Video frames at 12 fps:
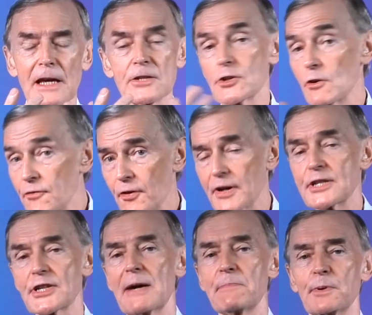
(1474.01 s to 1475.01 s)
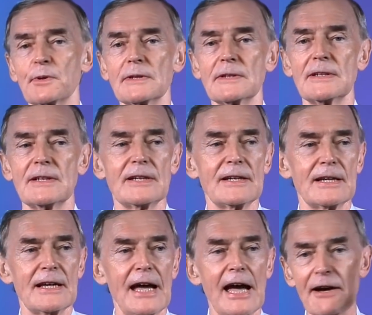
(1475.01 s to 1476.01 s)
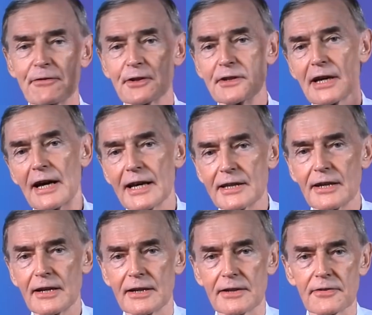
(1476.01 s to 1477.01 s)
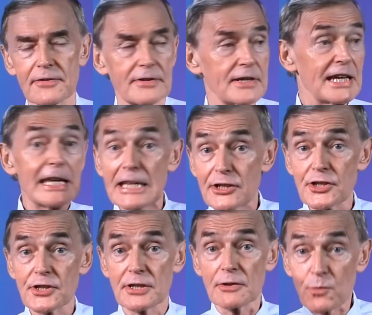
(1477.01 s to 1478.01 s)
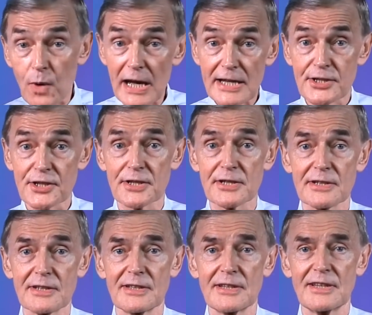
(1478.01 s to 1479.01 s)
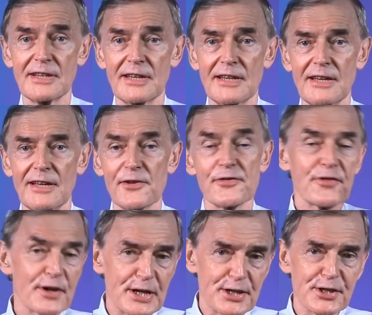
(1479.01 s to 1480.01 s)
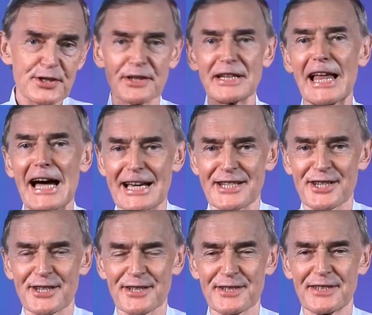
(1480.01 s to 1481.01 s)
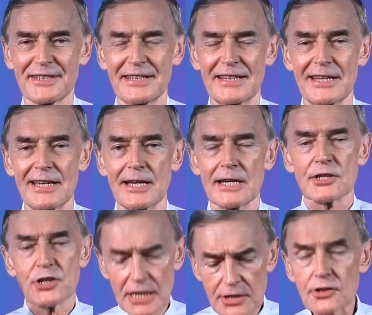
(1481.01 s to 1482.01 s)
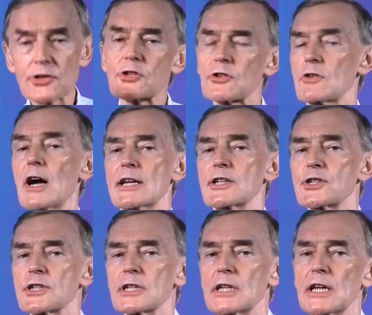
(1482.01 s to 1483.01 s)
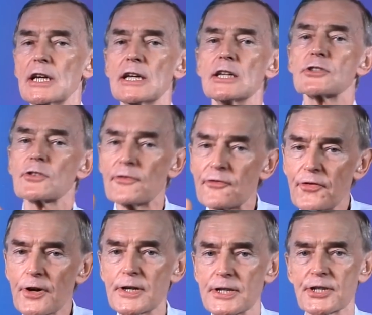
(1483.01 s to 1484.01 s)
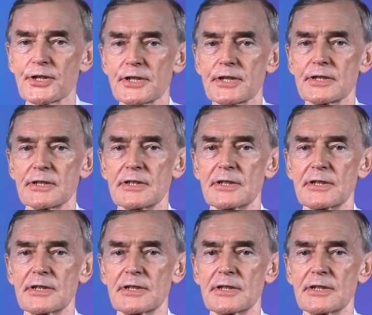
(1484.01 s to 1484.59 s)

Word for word: So, for example, heaven and earth, east and west, first and last. Jesus Christ is the first